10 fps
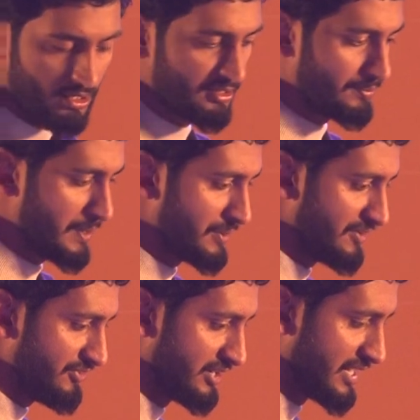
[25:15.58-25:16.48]
that people
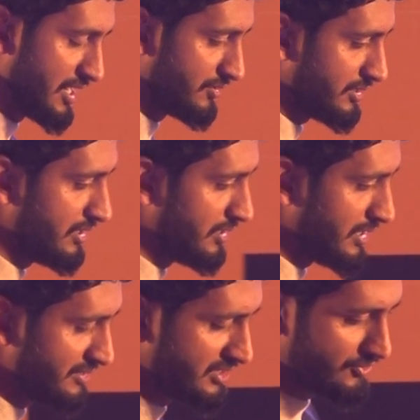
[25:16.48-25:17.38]
have figured out.
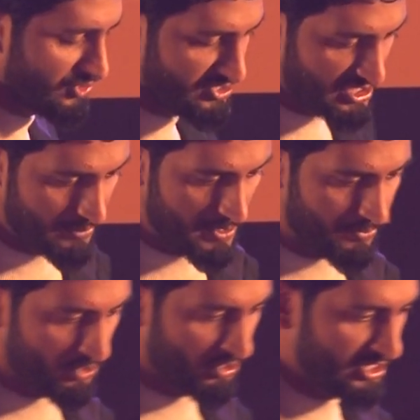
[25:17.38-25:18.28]
I think there was a recently
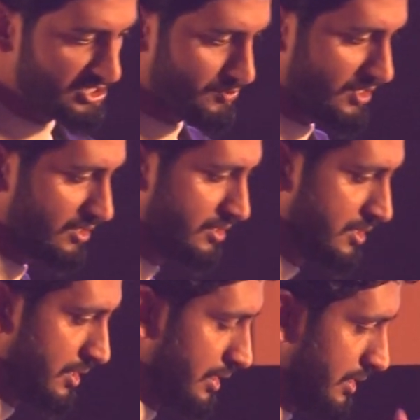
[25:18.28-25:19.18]
paper on it as well,
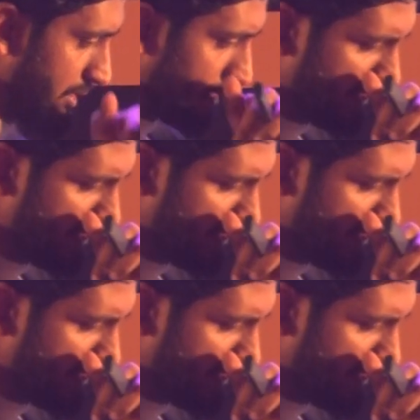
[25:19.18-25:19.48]
a